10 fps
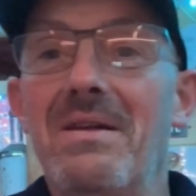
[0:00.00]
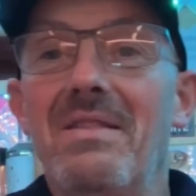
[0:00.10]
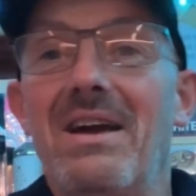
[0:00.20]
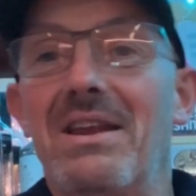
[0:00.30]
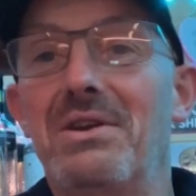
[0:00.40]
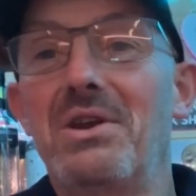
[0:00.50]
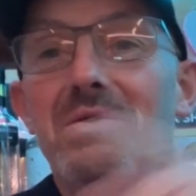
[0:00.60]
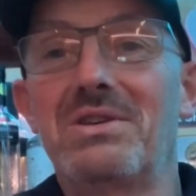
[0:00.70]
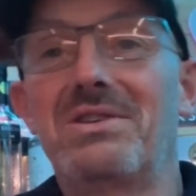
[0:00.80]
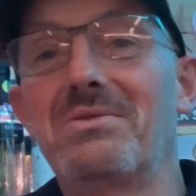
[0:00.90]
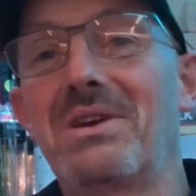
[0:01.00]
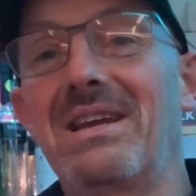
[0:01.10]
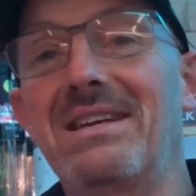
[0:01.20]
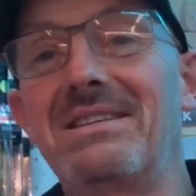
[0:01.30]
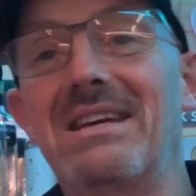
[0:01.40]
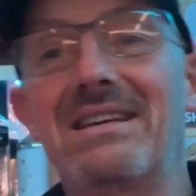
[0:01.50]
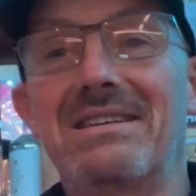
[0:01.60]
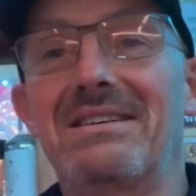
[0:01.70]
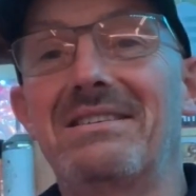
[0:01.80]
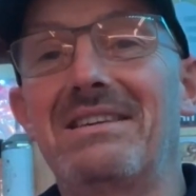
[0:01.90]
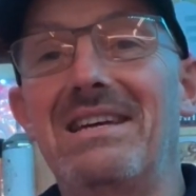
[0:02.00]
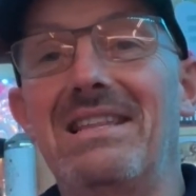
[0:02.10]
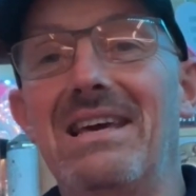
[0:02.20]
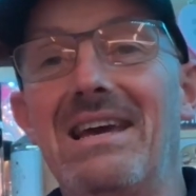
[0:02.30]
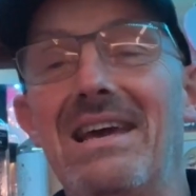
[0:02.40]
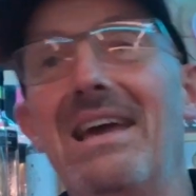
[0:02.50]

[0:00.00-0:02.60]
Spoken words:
And I know it's still connected because I can see it there.